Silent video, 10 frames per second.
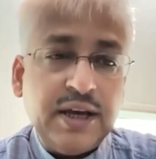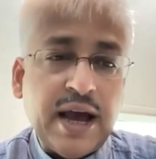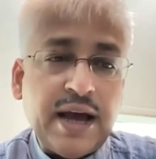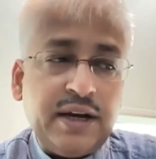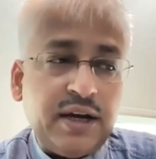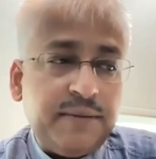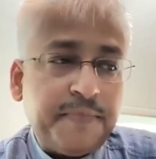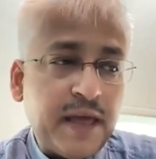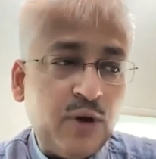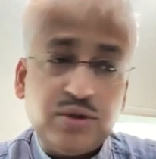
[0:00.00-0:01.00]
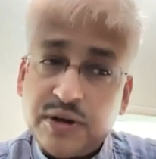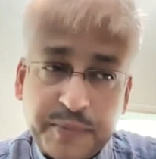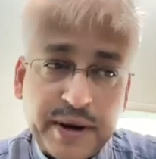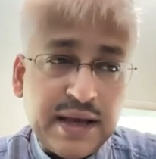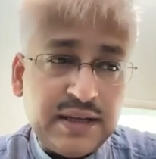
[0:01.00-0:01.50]
And I was
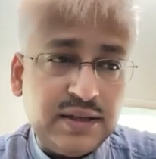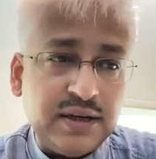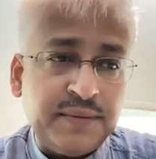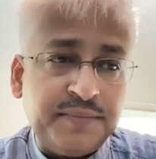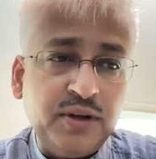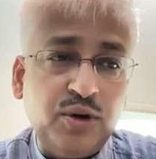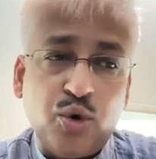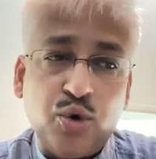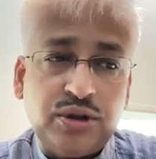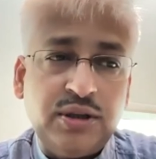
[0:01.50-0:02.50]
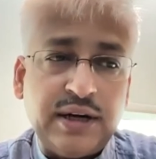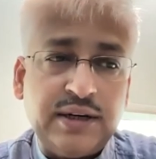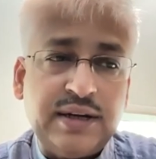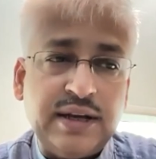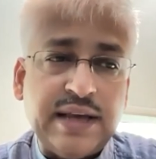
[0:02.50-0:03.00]
surprised the growth
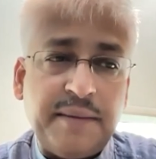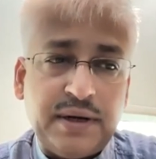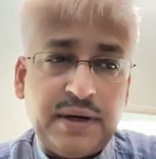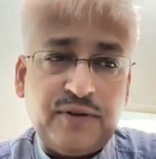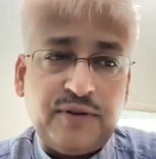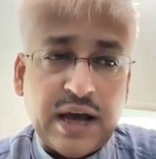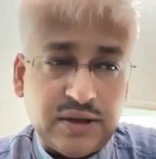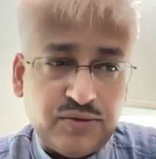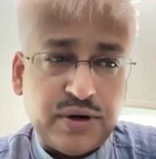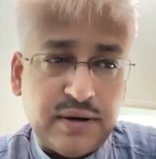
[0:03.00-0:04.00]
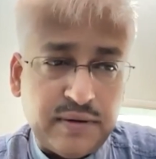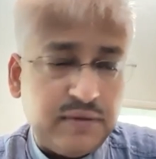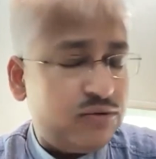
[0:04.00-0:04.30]
that it has happened for last 1-2